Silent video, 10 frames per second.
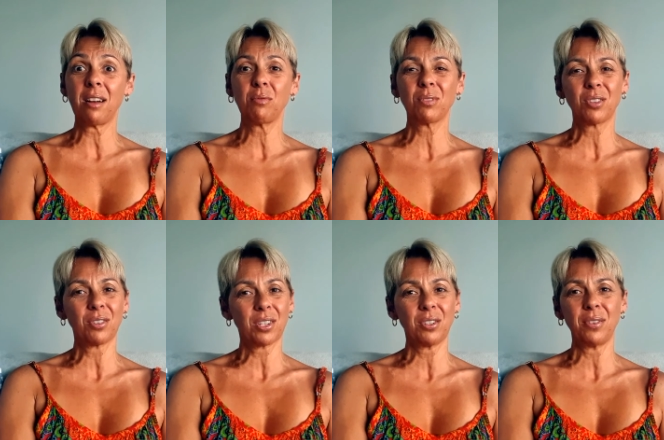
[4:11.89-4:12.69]
I'll
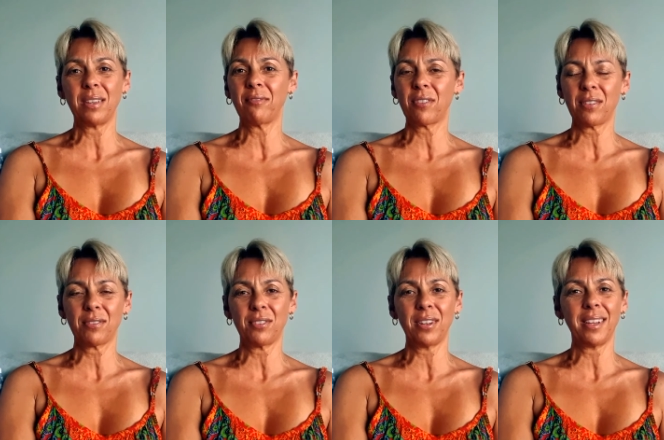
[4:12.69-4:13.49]
talk to you very
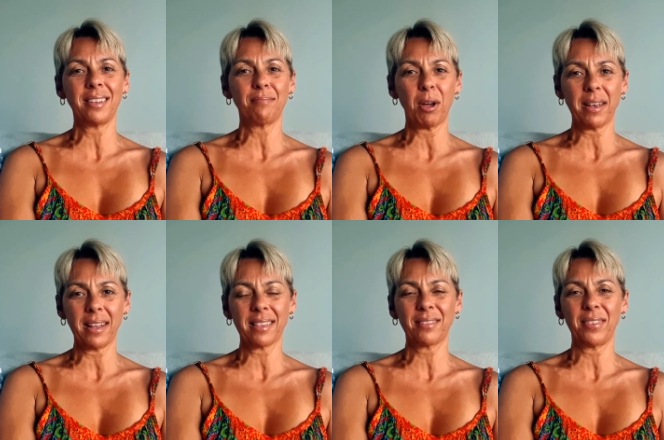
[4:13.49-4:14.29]
soon in my
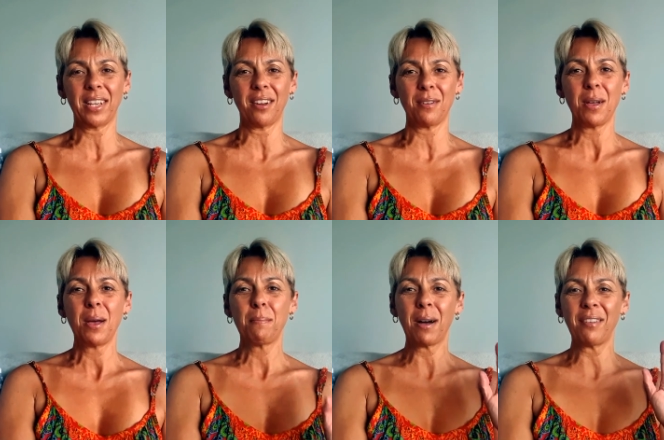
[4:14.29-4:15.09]
next video.
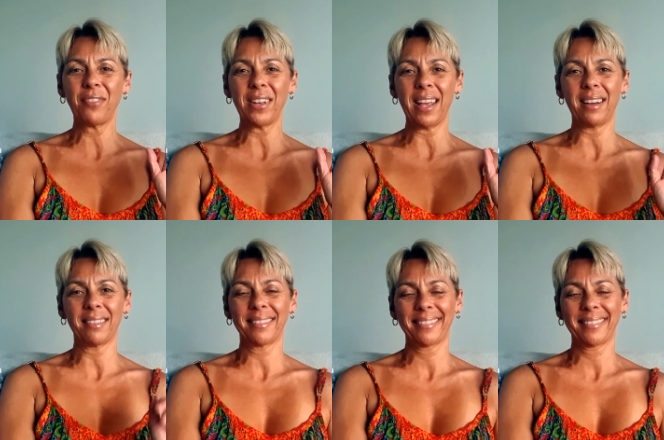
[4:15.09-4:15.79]
Bye for now.